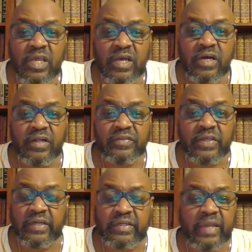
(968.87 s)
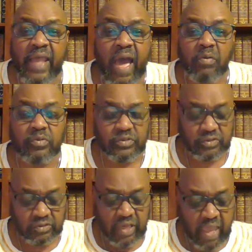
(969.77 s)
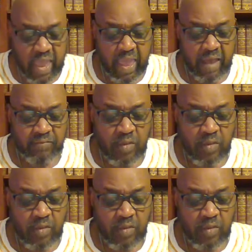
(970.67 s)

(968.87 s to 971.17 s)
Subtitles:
that are not ours to have.